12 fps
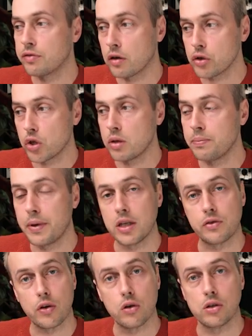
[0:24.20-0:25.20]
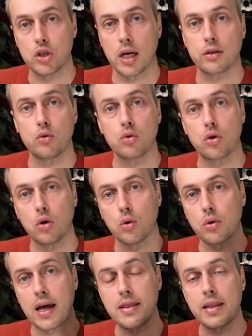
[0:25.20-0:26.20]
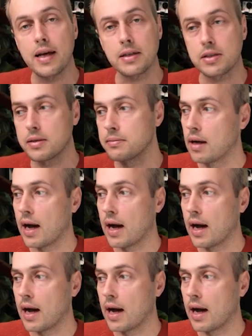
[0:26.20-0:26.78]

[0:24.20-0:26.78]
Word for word: function based view in Django called index.